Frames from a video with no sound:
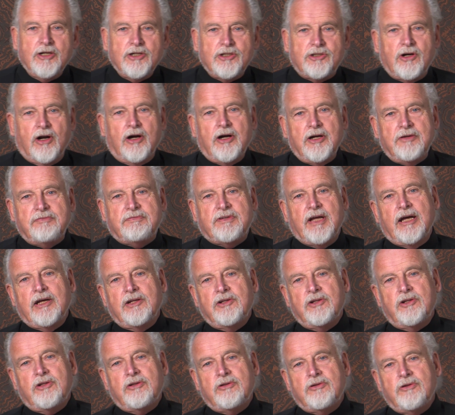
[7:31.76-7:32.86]
drive
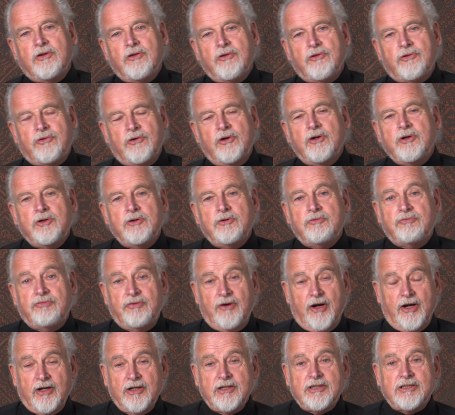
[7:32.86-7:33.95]
down through
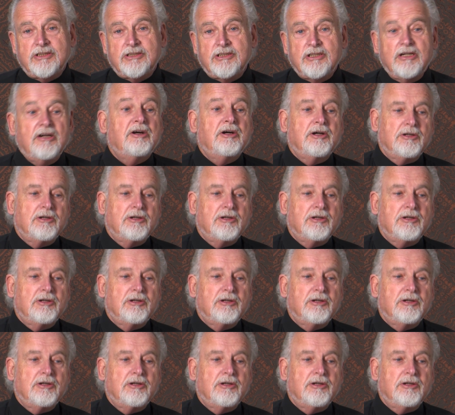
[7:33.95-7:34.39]
France,